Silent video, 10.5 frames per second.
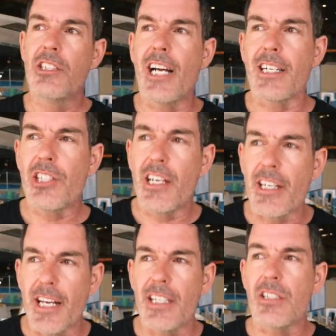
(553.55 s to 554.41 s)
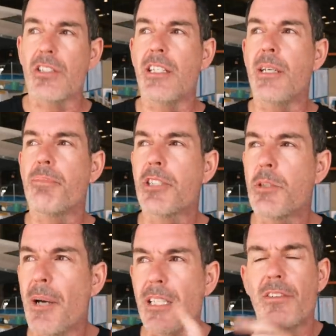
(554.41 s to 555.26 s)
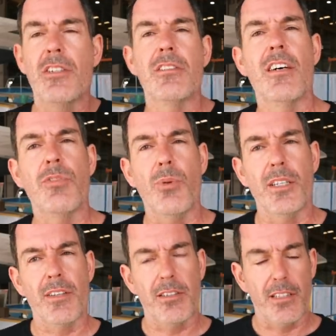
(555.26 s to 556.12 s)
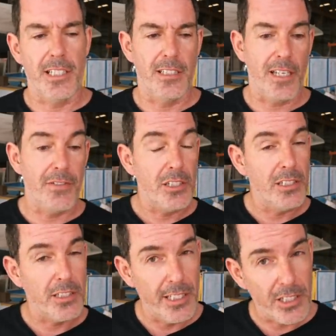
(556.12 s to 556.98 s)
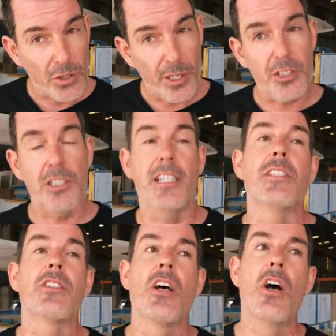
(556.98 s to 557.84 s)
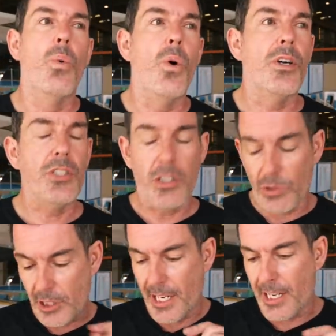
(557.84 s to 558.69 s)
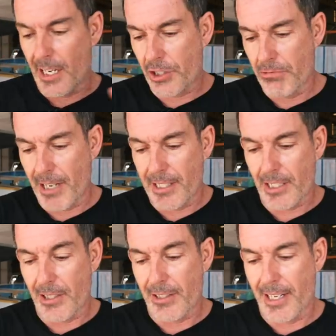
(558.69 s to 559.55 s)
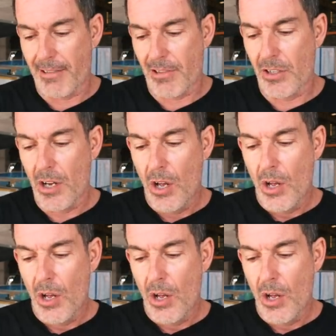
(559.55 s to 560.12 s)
Jack Chen is the prospective owner of one of the 1370s, and his question is, what do you see? I should read this, I don't get it wrong.